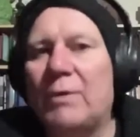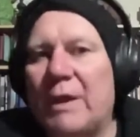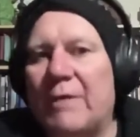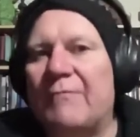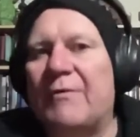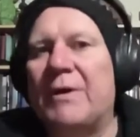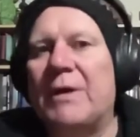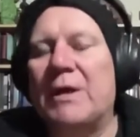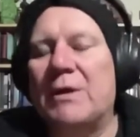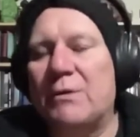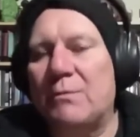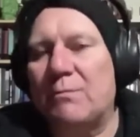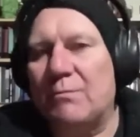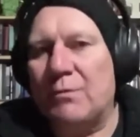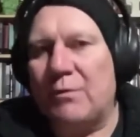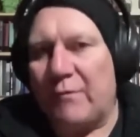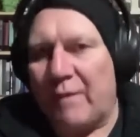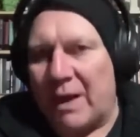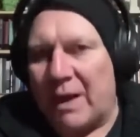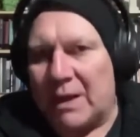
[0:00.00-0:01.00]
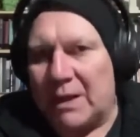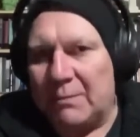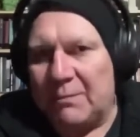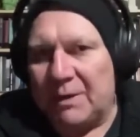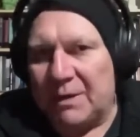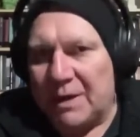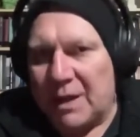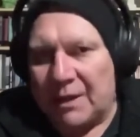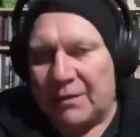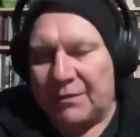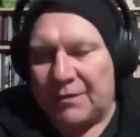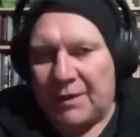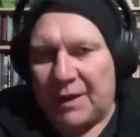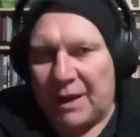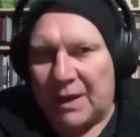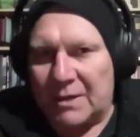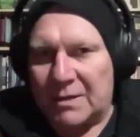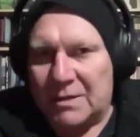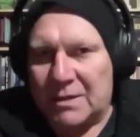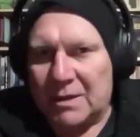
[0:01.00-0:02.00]
whatever it is, directly beneath
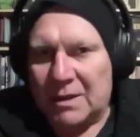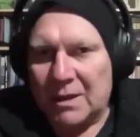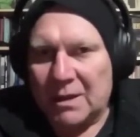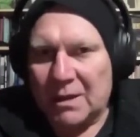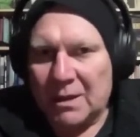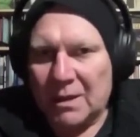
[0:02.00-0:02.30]
it.